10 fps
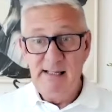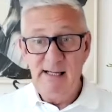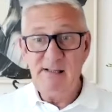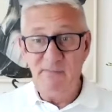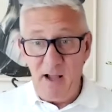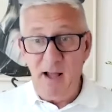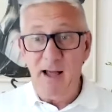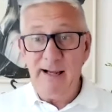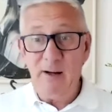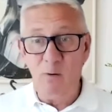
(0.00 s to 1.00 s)
It's of
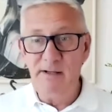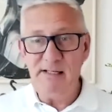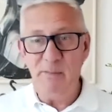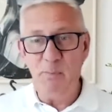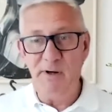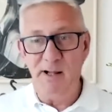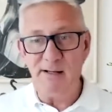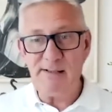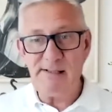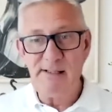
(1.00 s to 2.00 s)
high quality
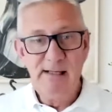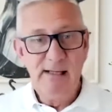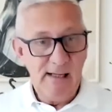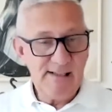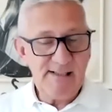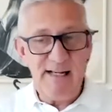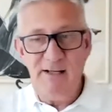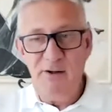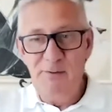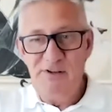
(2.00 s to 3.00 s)
products. And Stella,
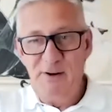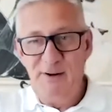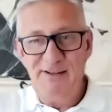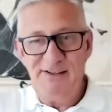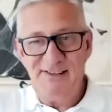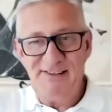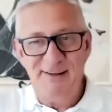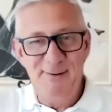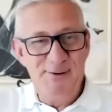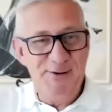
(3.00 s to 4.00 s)
you were showing us
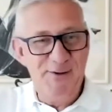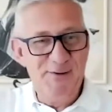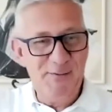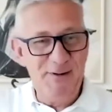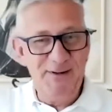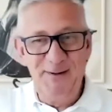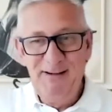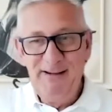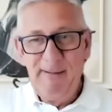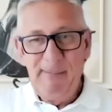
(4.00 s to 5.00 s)
yesterday your shoes, weren't you?
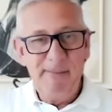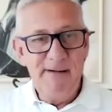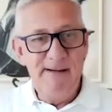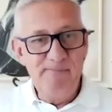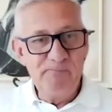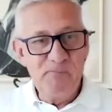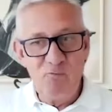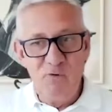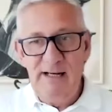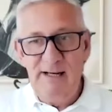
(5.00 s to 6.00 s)
I mean,
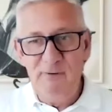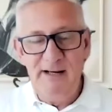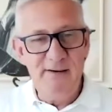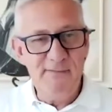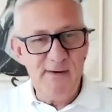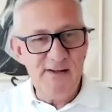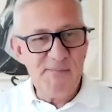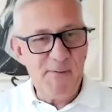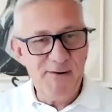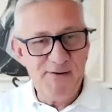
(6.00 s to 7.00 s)
really, the
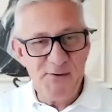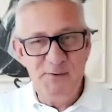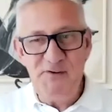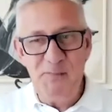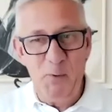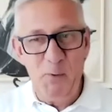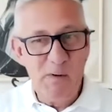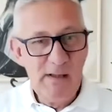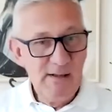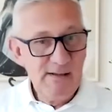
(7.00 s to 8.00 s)
first pair of shoes you
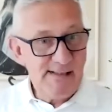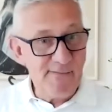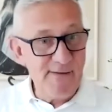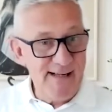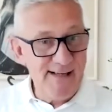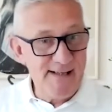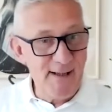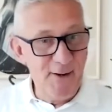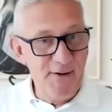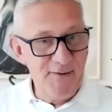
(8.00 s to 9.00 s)
bought 7 years
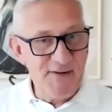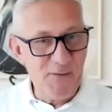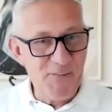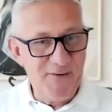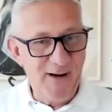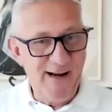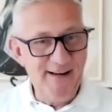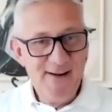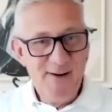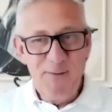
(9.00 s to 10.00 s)
ago, you told me, right? Mm-hmm.
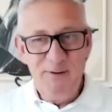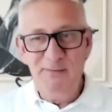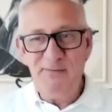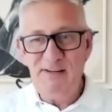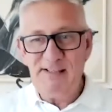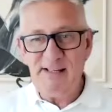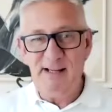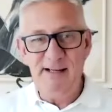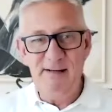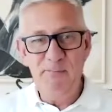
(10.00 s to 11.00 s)
When you first
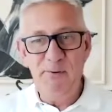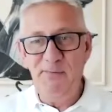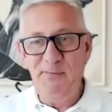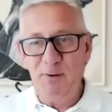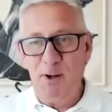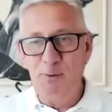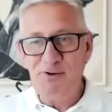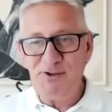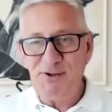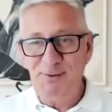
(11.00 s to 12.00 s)
started, beautiful gold
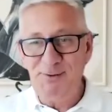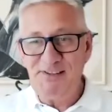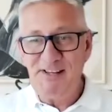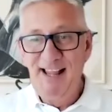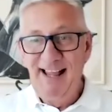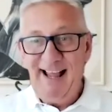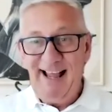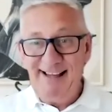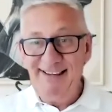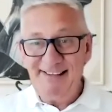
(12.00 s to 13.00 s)
shoes.
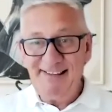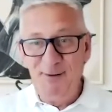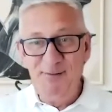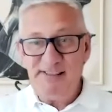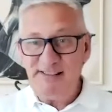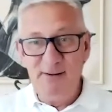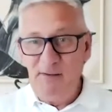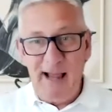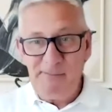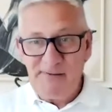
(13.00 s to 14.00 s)
And they're still
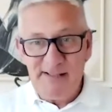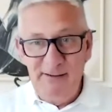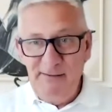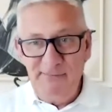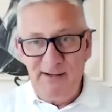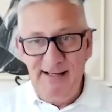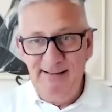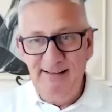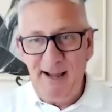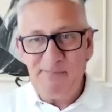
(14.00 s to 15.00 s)
absolutely fine,
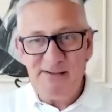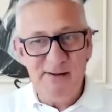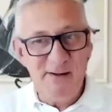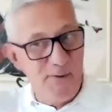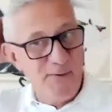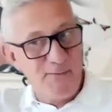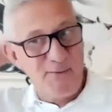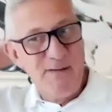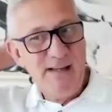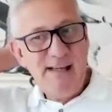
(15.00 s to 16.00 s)
absolutely beautiful.
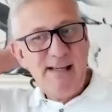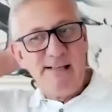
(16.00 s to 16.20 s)
Okay.